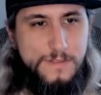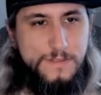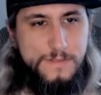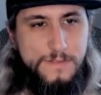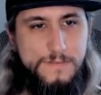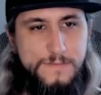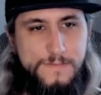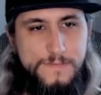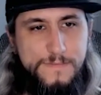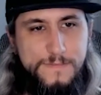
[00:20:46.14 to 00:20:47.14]

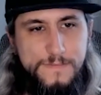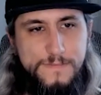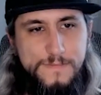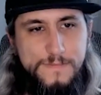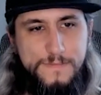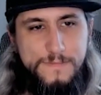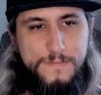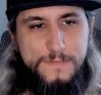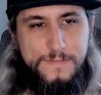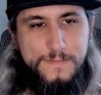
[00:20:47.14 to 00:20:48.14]

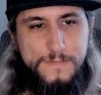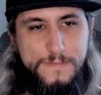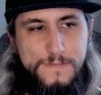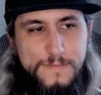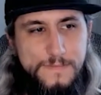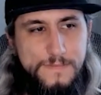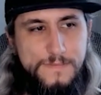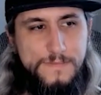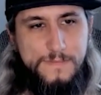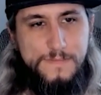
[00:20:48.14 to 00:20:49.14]

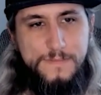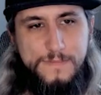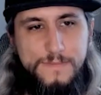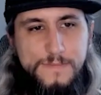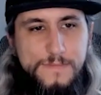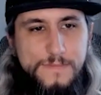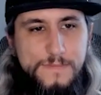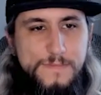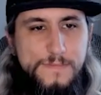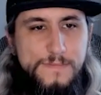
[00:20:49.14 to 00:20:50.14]

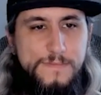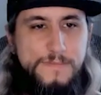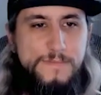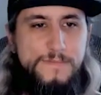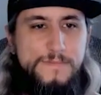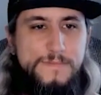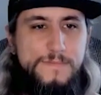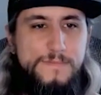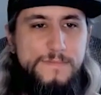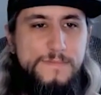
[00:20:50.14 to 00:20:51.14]

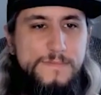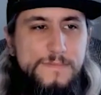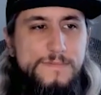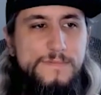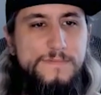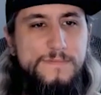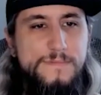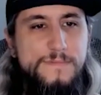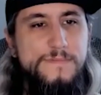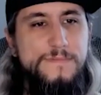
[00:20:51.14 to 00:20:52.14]

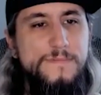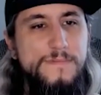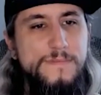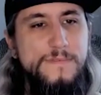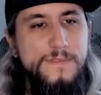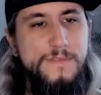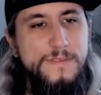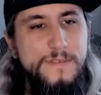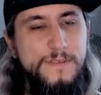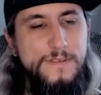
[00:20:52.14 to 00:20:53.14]

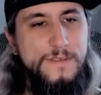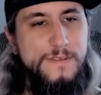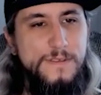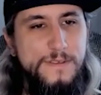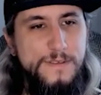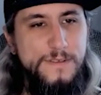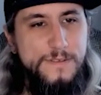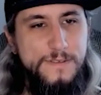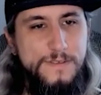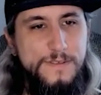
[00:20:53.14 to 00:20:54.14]
The person shown says nothing.